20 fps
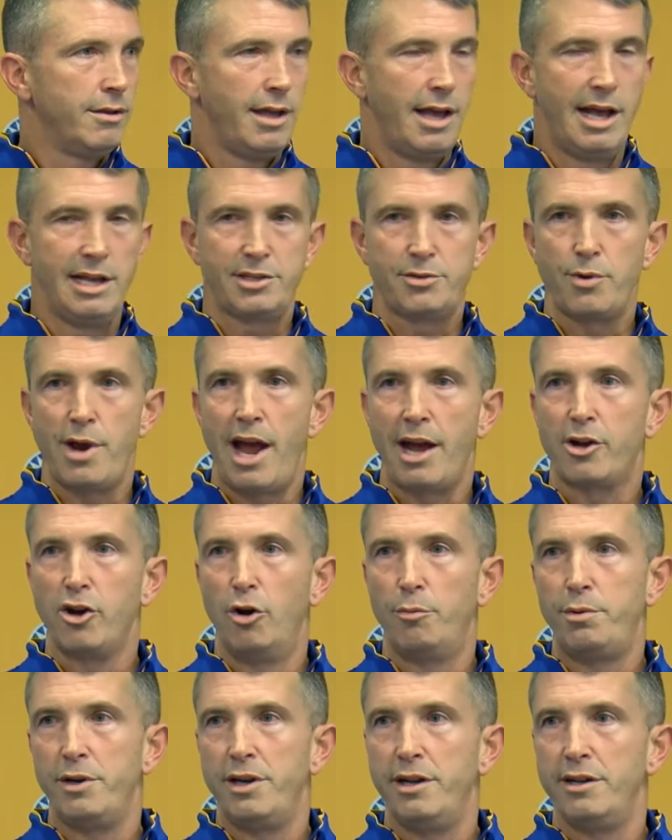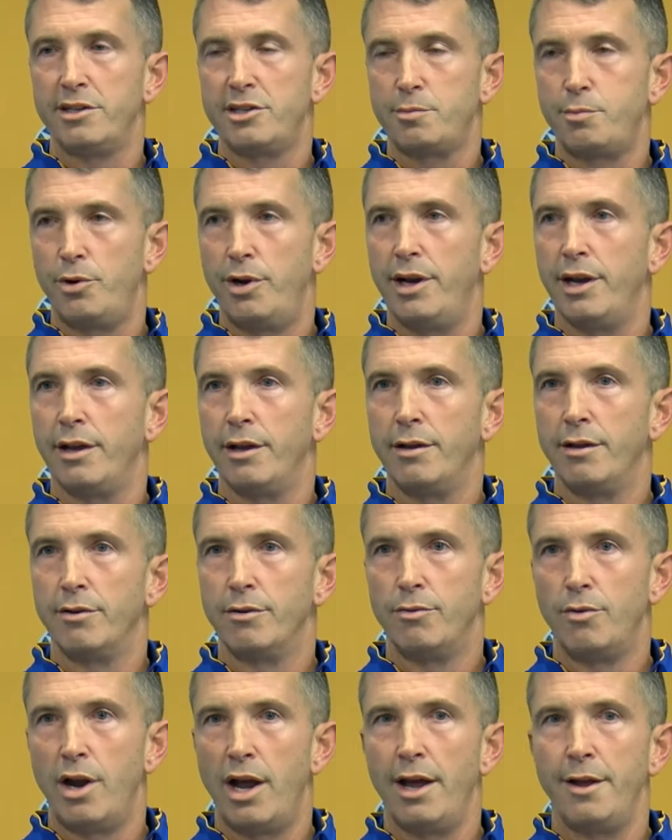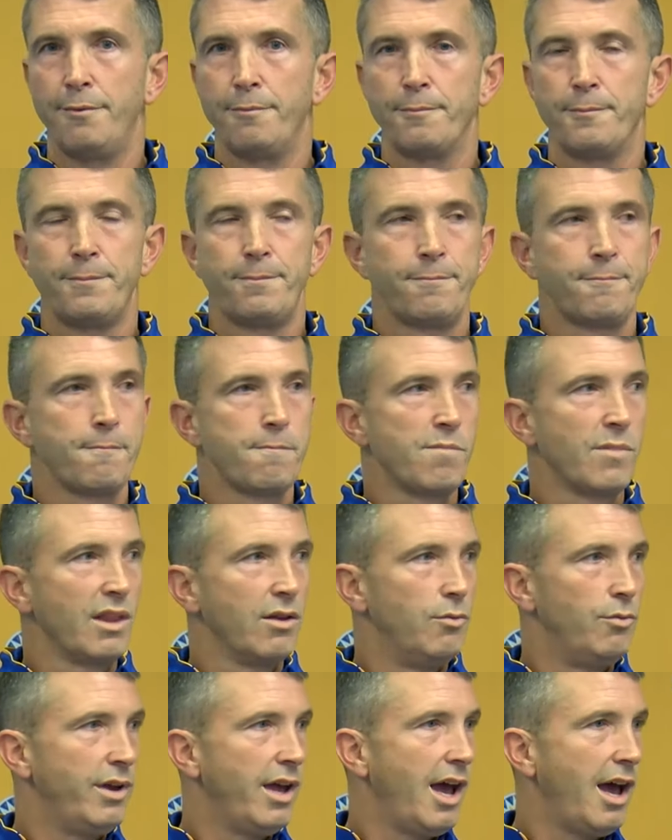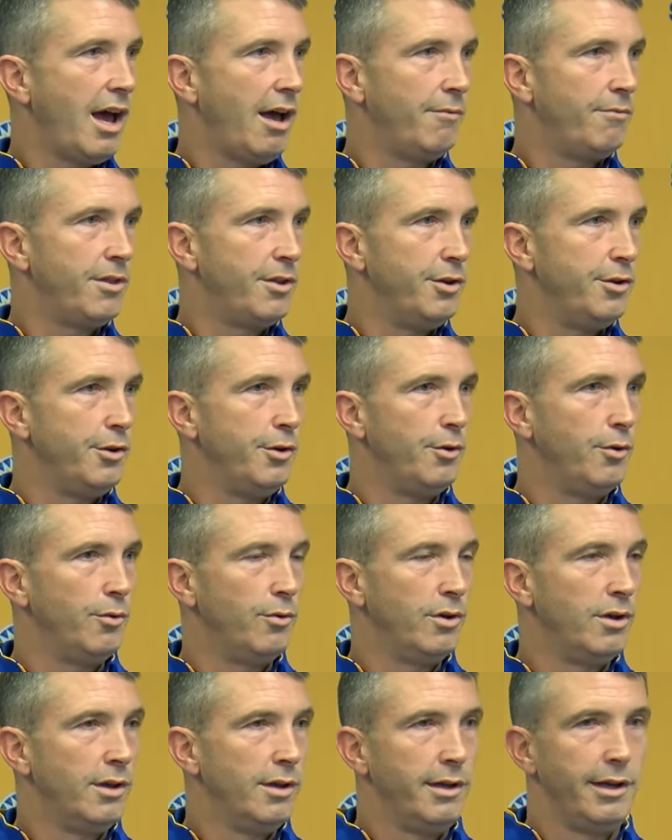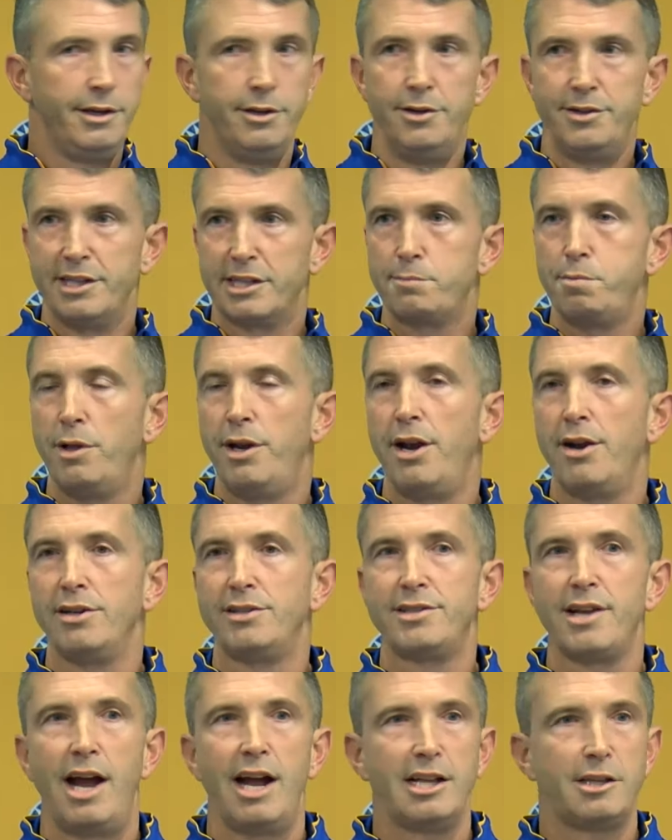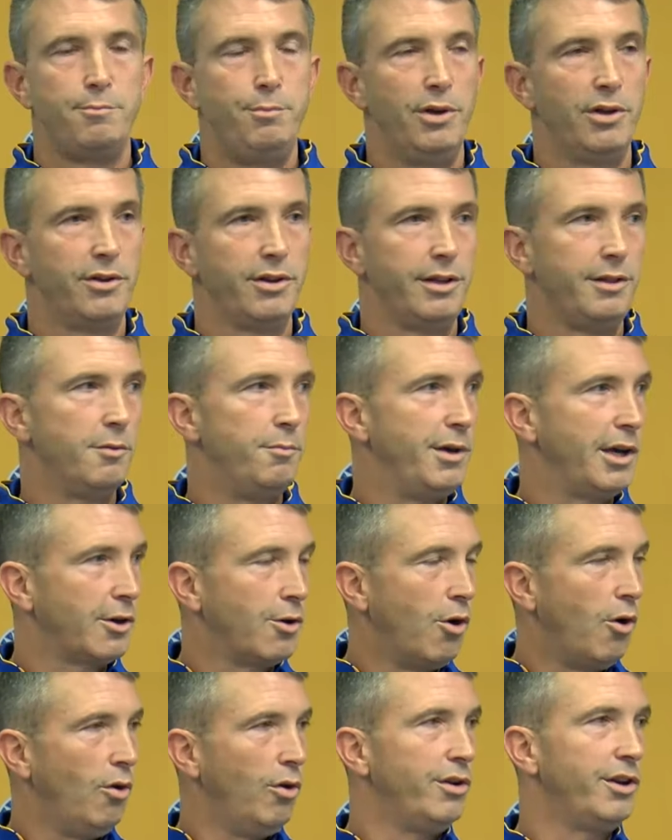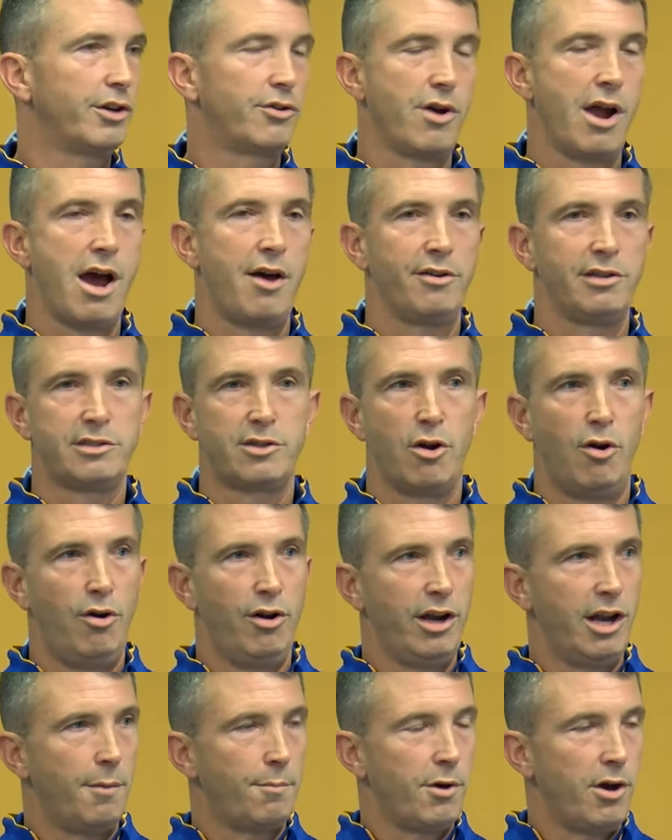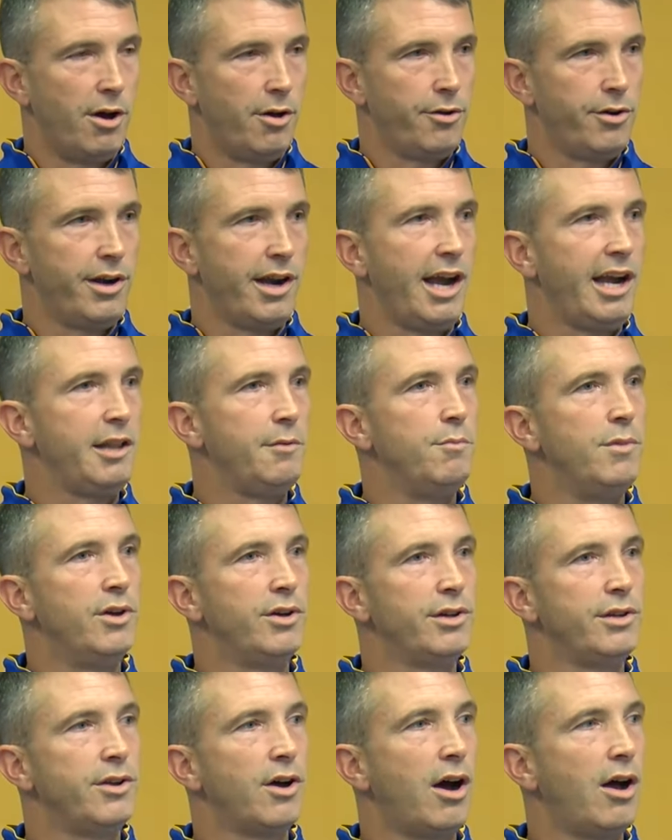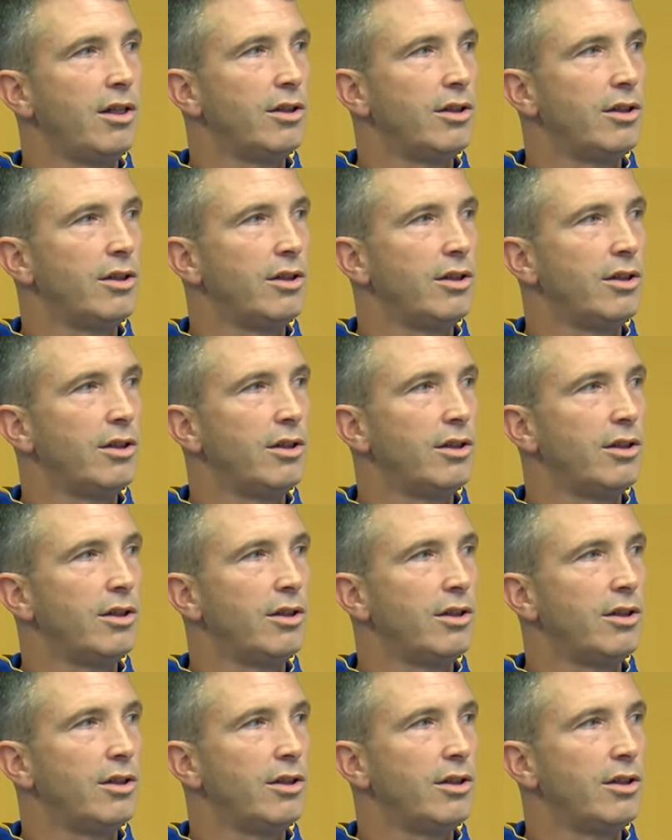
SRAC opened in the spring, right? We have the new interdisciplinary science building, the big hole in the ground is going up $180 million.